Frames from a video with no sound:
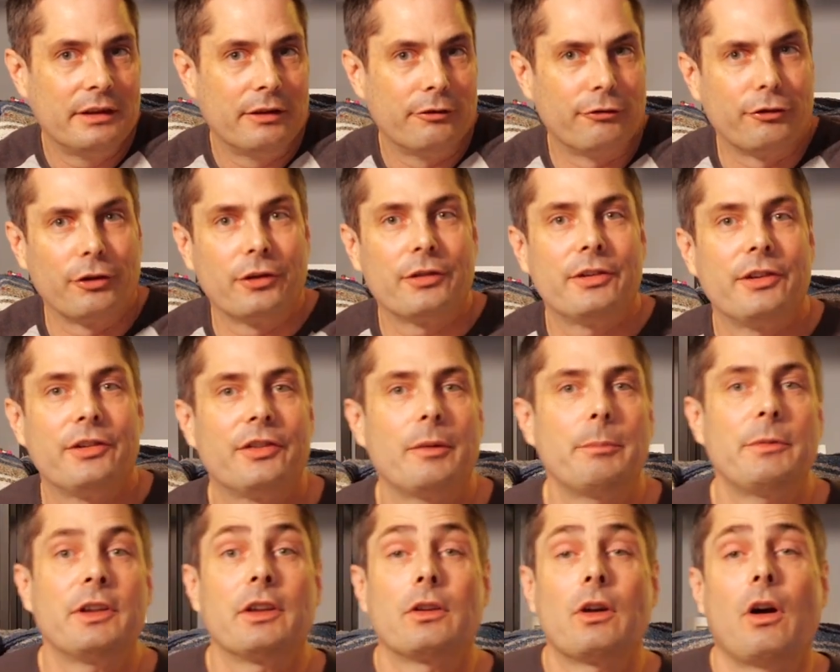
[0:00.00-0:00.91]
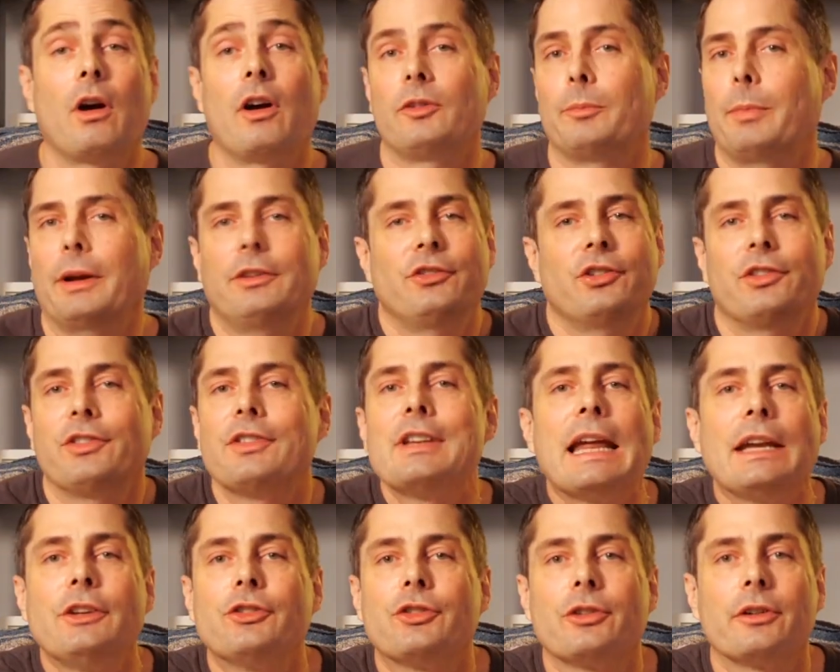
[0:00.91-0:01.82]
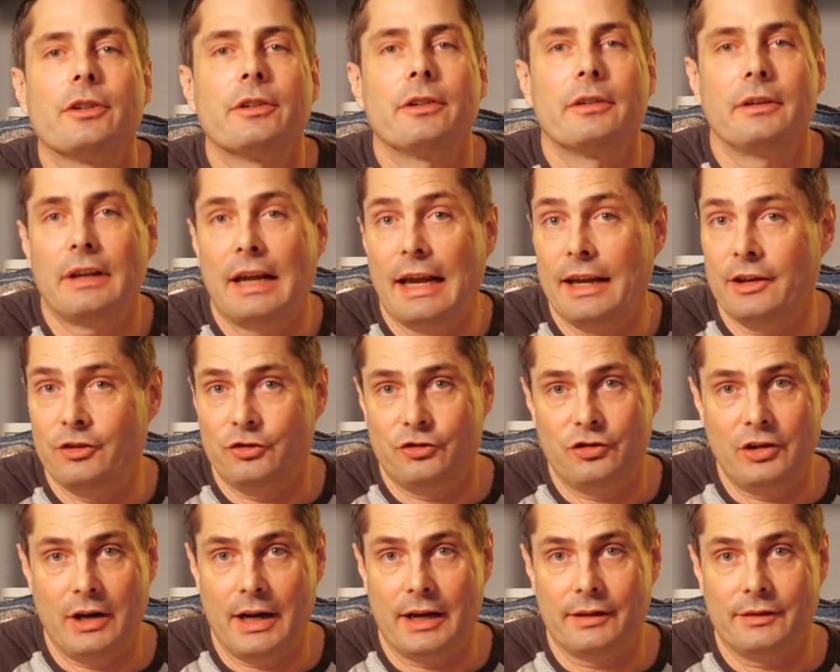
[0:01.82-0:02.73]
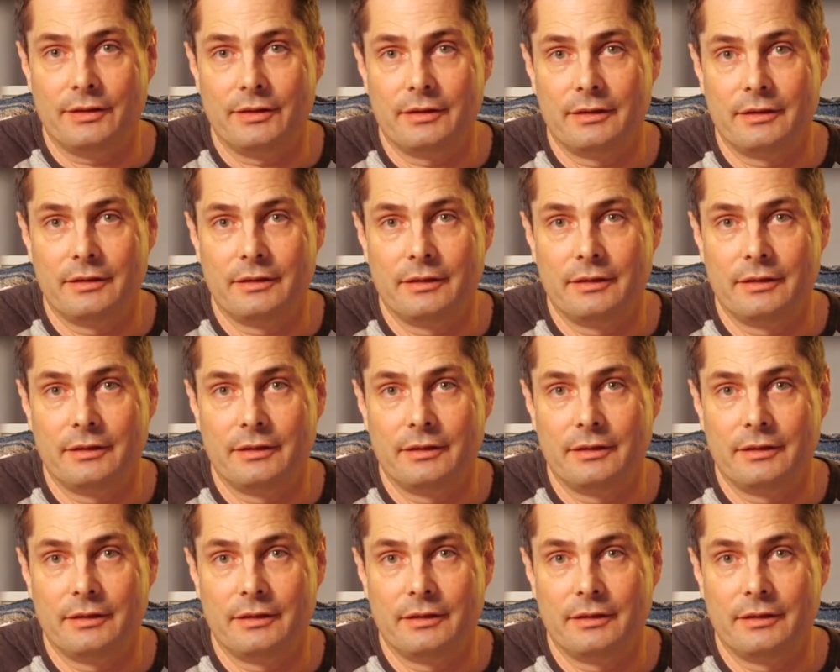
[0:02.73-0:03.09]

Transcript: versus something caused by just nature and chance?